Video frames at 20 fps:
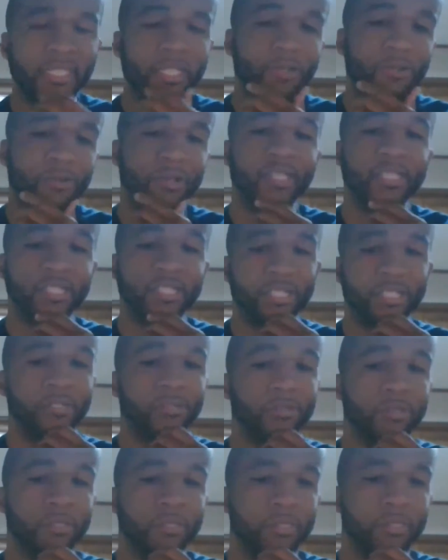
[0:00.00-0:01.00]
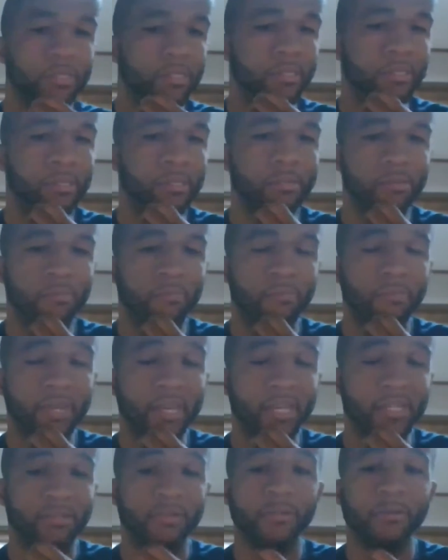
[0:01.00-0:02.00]
green juice
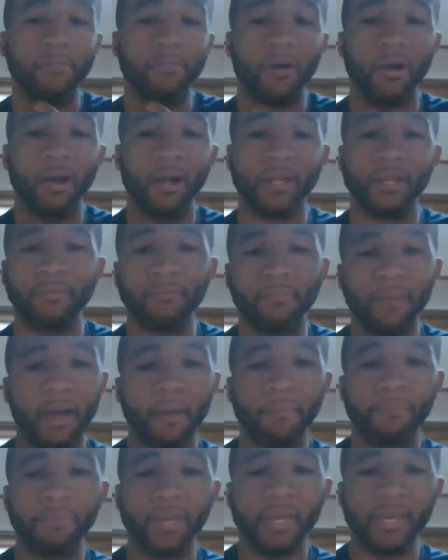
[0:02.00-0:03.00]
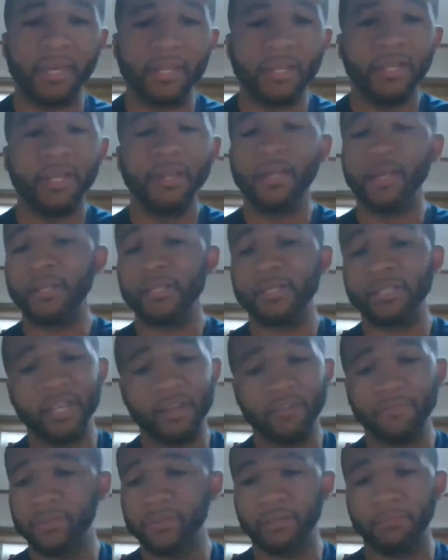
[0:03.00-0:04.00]
mix on the market, in my opinion.
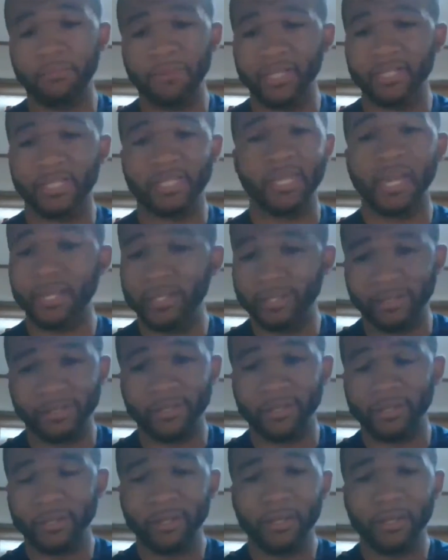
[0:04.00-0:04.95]
Definitely the best tasting.